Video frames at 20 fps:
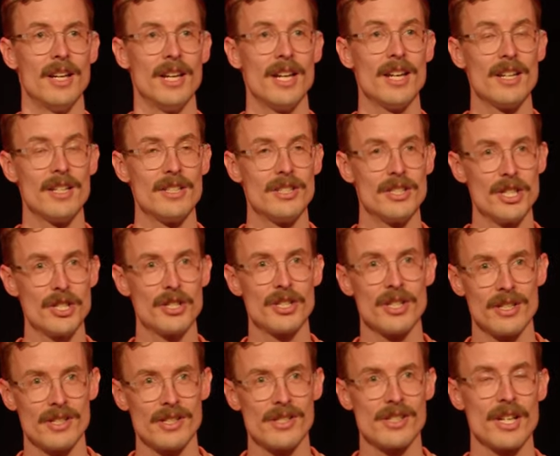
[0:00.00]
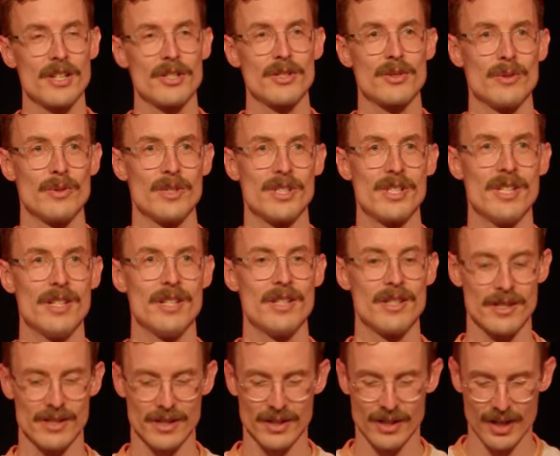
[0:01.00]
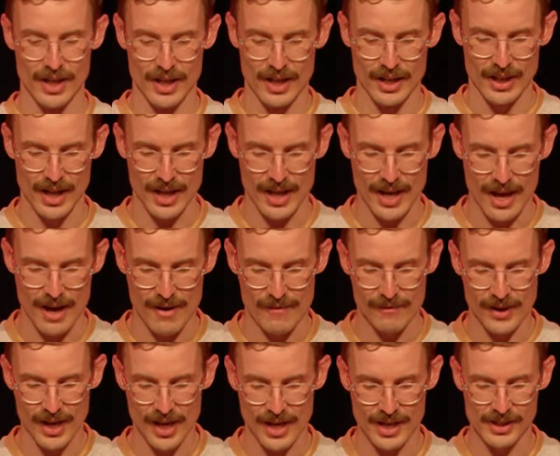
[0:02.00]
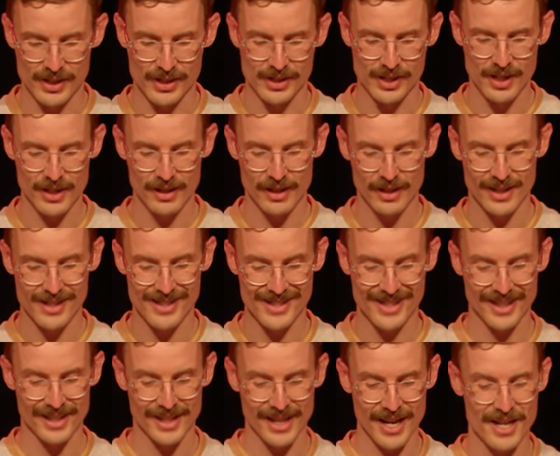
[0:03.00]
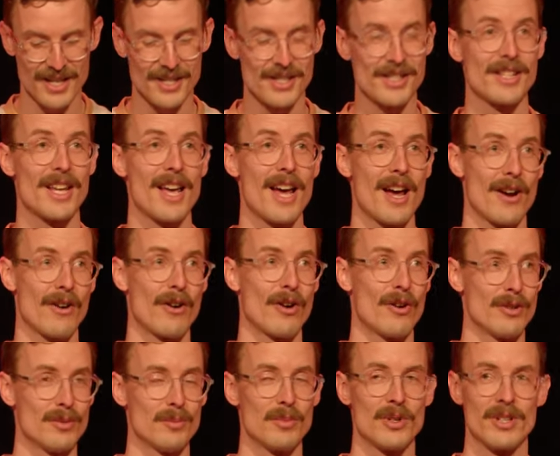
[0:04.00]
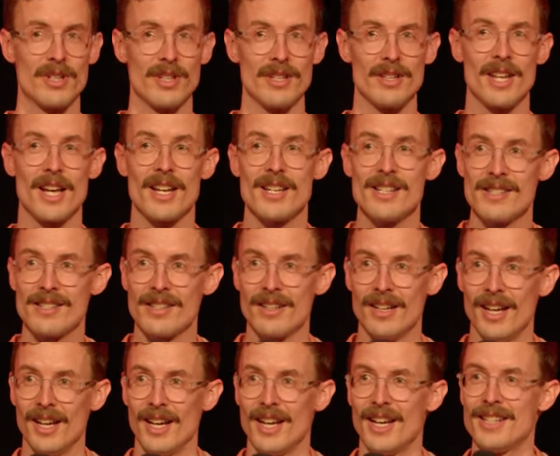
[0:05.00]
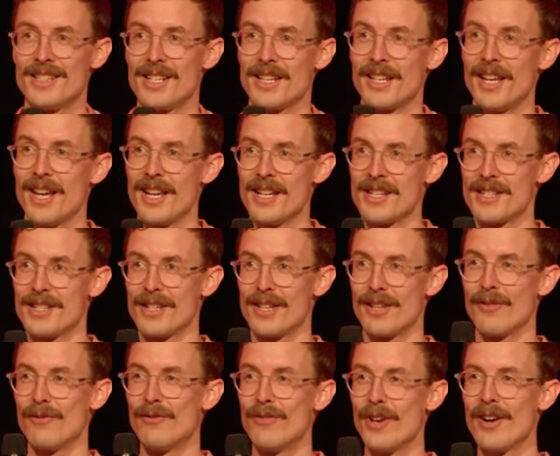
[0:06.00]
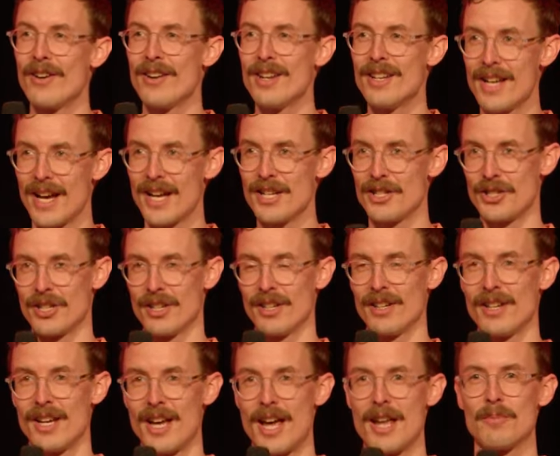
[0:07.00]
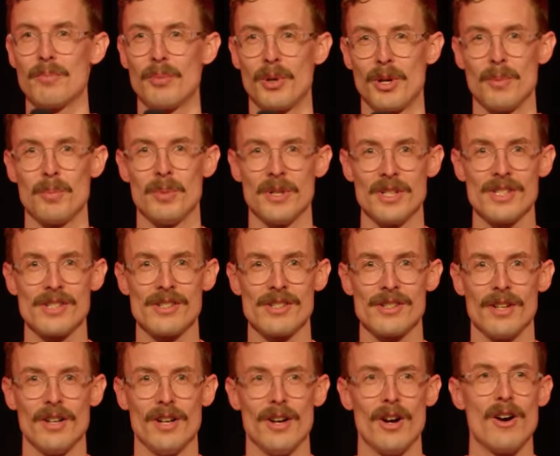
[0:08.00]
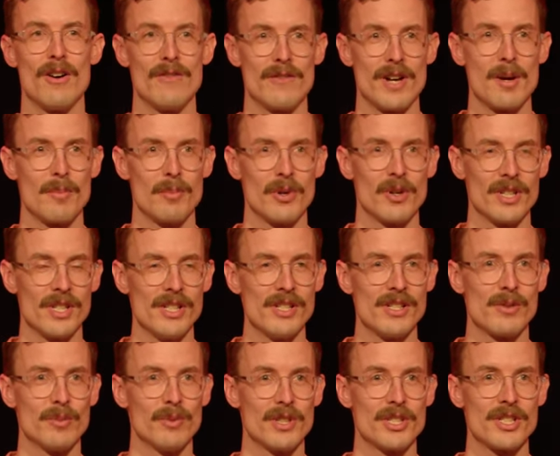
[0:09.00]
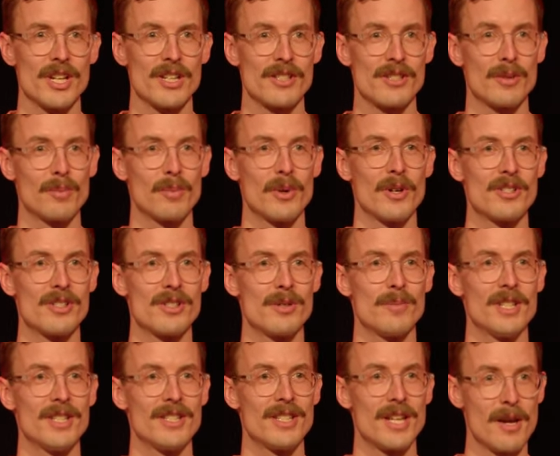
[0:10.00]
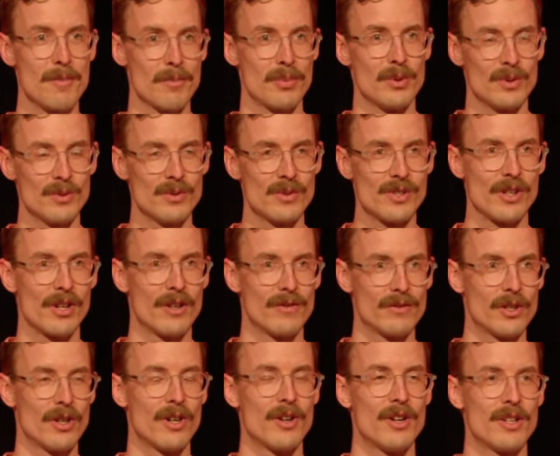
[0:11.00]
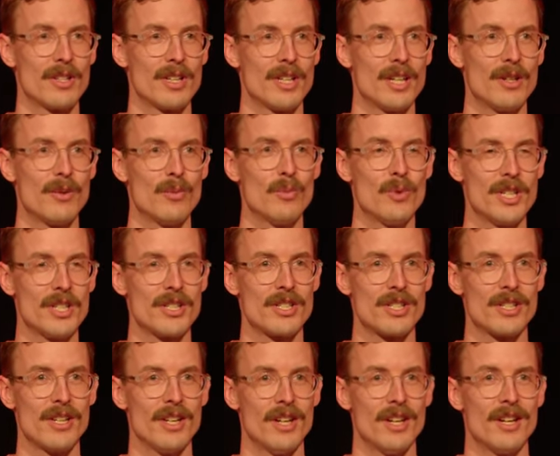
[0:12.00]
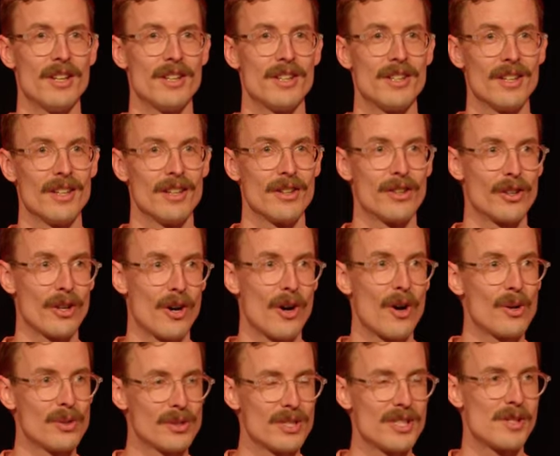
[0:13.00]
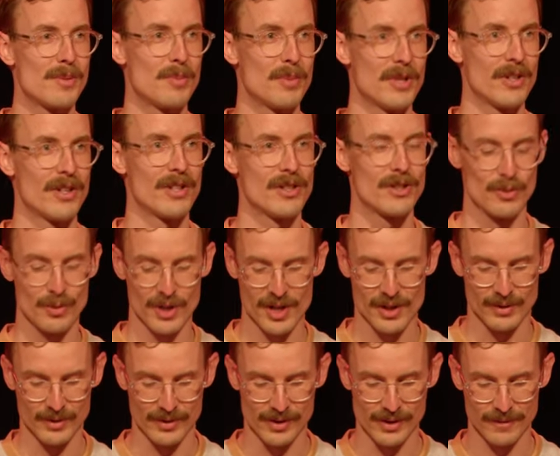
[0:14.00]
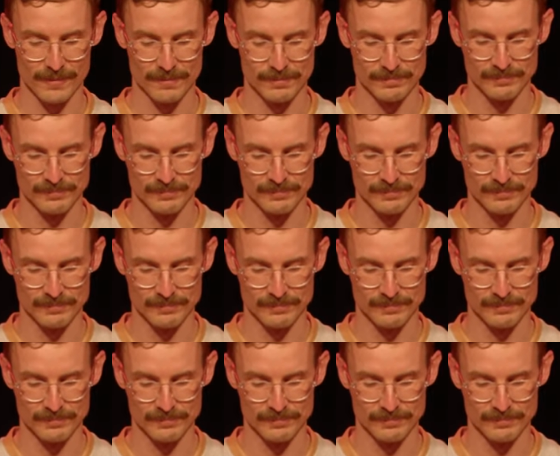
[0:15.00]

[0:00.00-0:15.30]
in addition, sexual sins, they have a sin that is against our own body. That is, it's against the very nature and purpose of our bodies, which are supposed to be temples of God in which the Holy Spirit dwells.